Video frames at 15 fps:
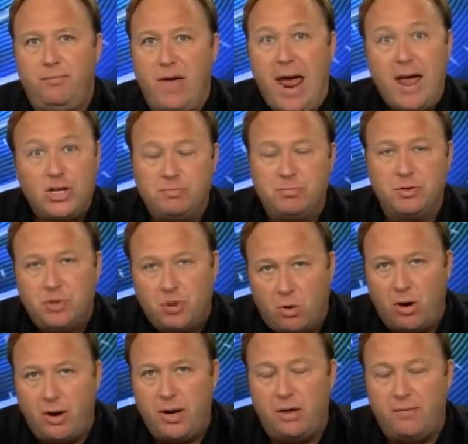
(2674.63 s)
vast
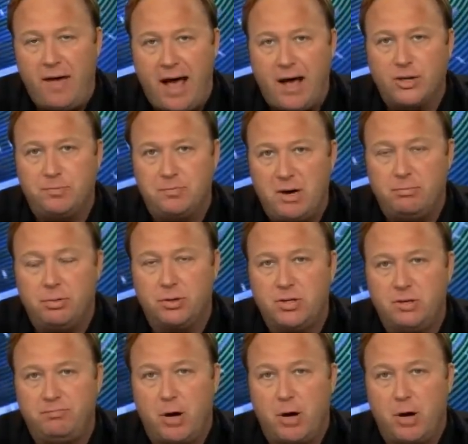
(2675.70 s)
majority of House members